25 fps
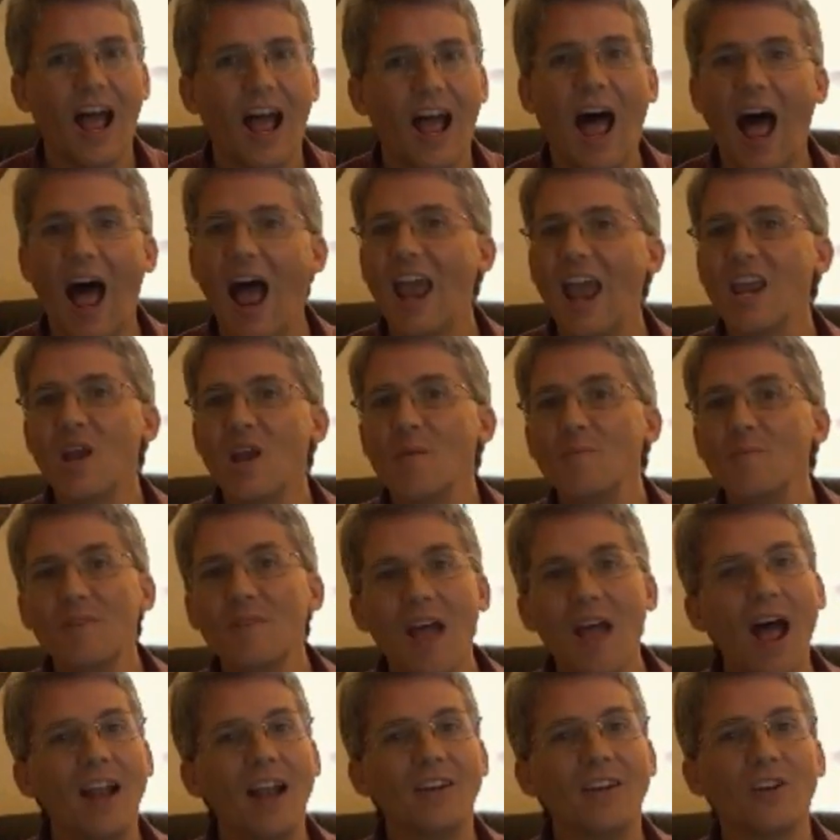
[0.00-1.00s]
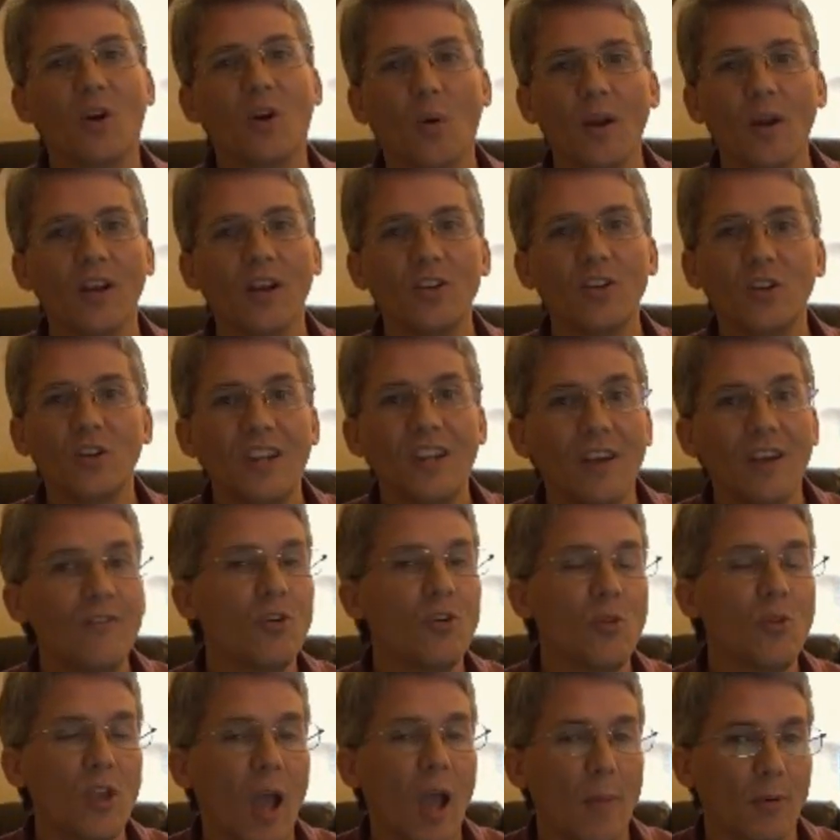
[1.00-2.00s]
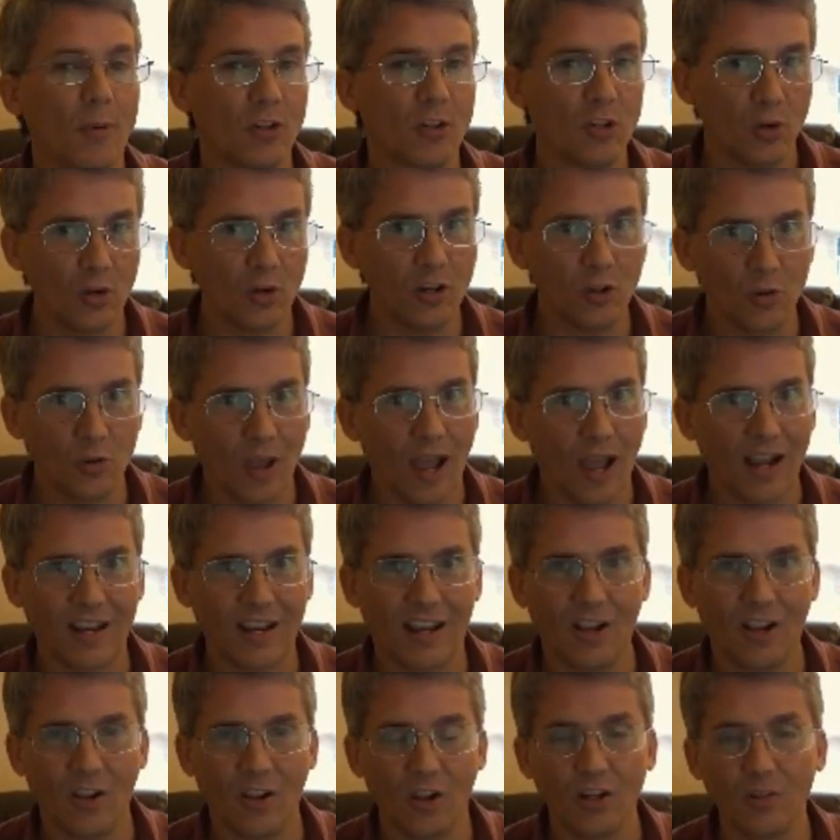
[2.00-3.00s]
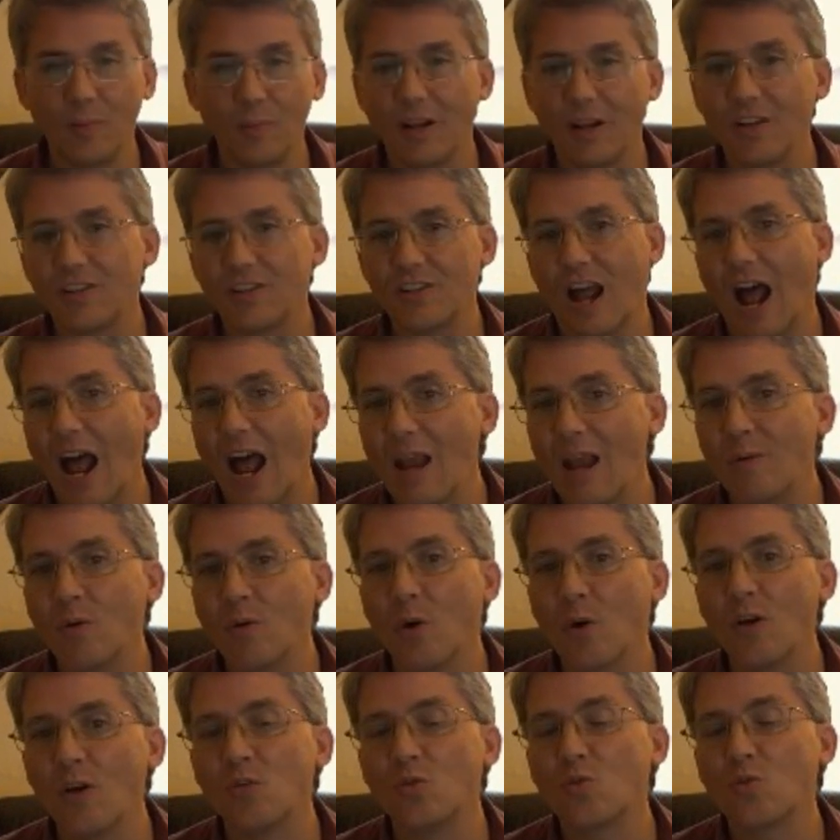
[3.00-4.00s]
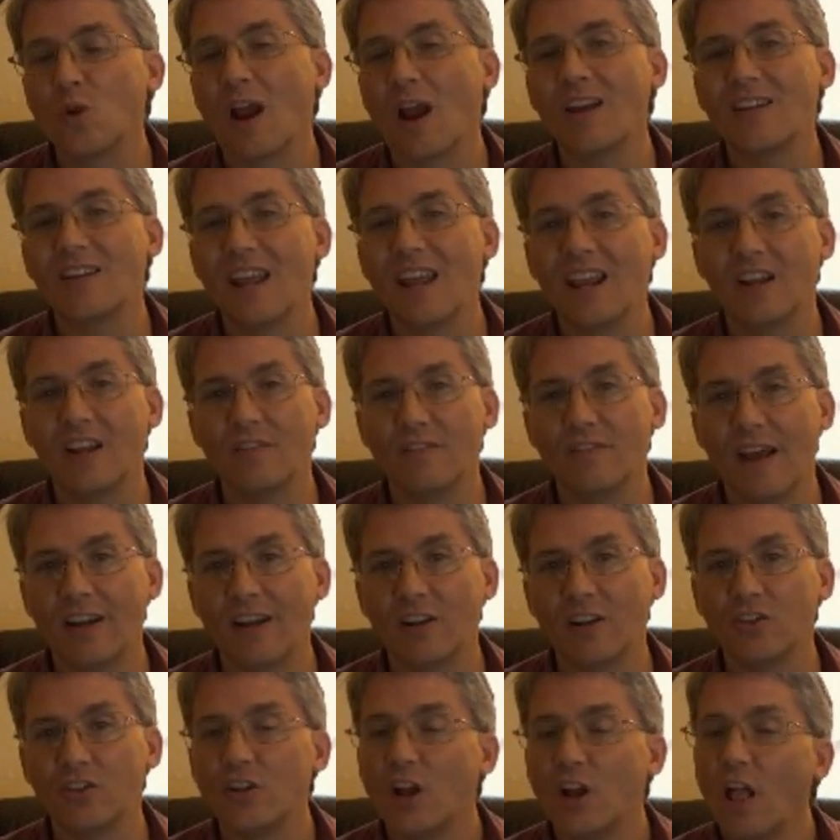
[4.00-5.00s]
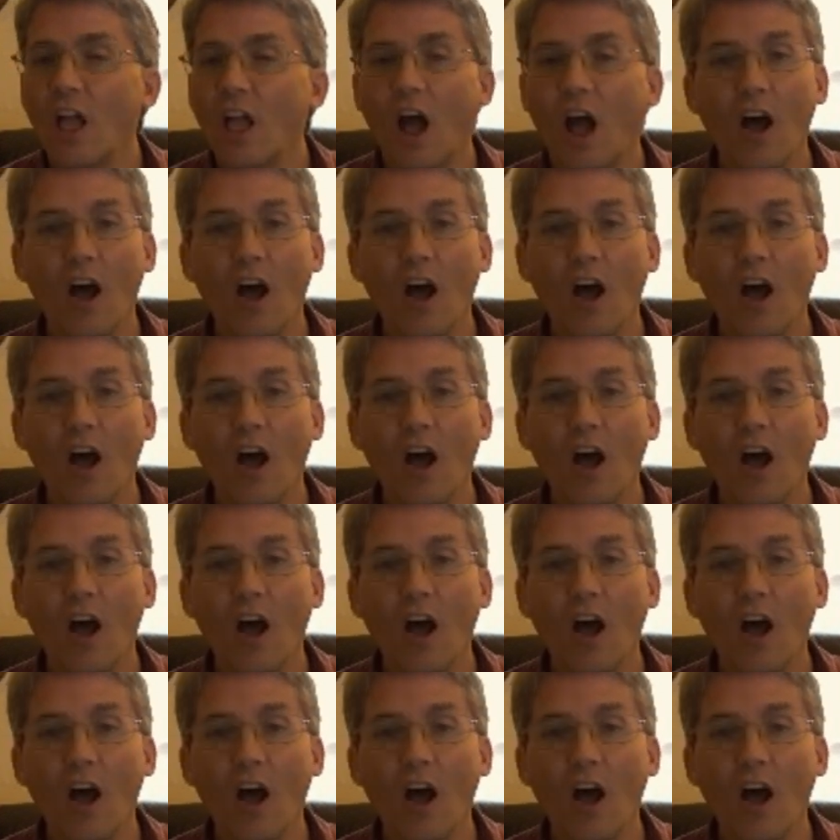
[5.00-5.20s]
I am not going to give you the opportunity to back England because I am going to try and take advantage